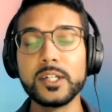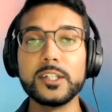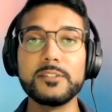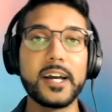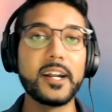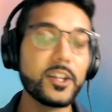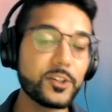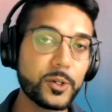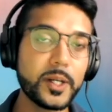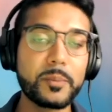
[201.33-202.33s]
You've got other
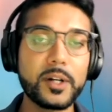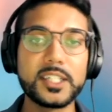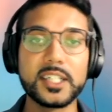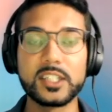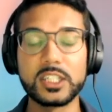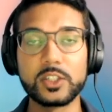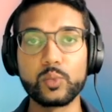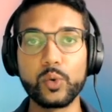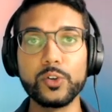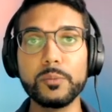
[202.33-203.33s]
great projects such as
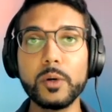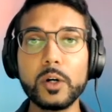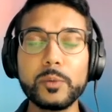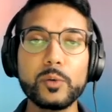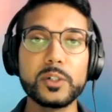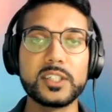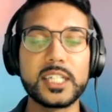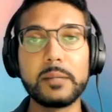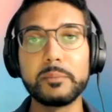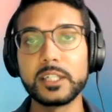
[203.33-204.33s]
World Mobile, which is
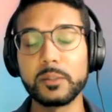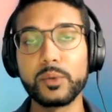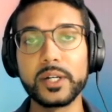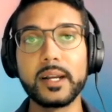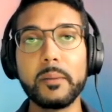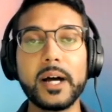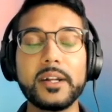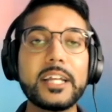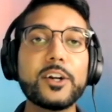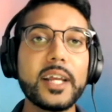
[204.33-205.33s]
helping to bring about
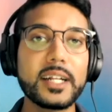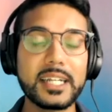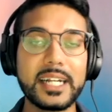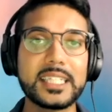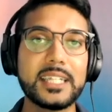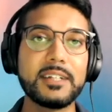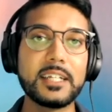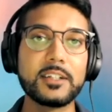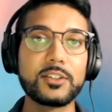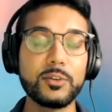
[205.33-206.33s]
internet
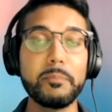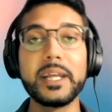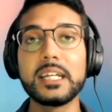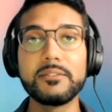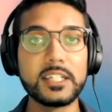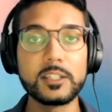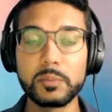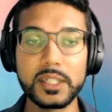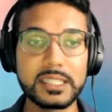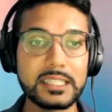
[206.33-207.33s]
connectivity to many of these
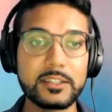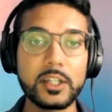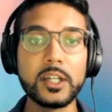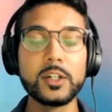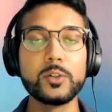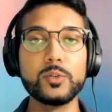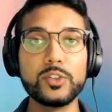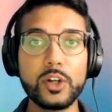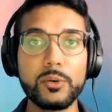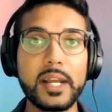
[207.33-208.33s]
places who
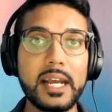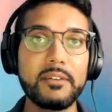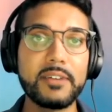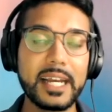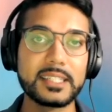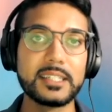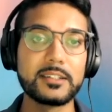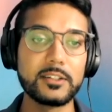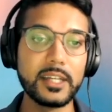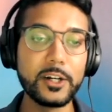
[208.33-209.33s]
don't have access
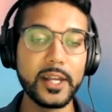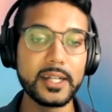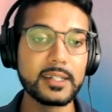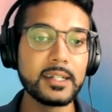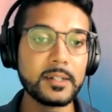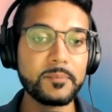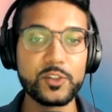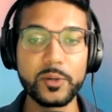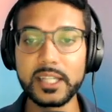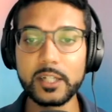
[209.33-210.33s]
to internet.
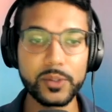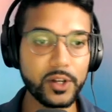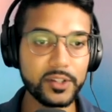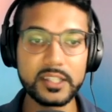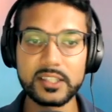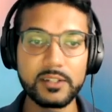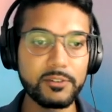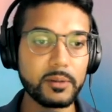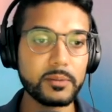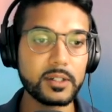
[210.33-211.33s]
So I think with all these
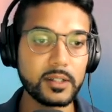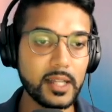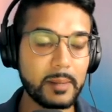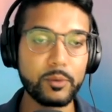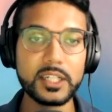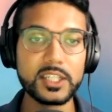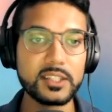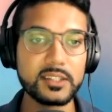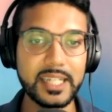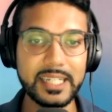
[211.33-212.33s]
different
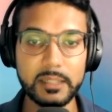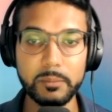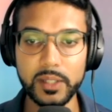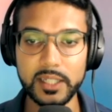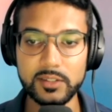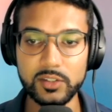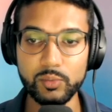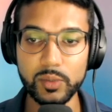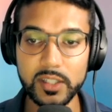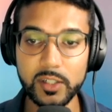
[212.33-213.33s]
collaborations taking place, it's
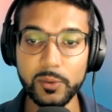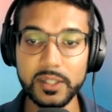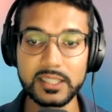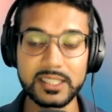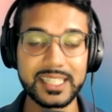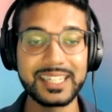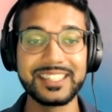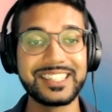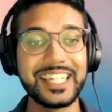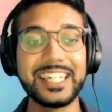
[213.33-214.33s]
really going to set the
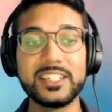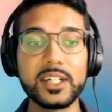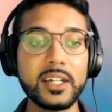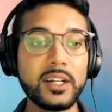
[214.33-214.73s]
stage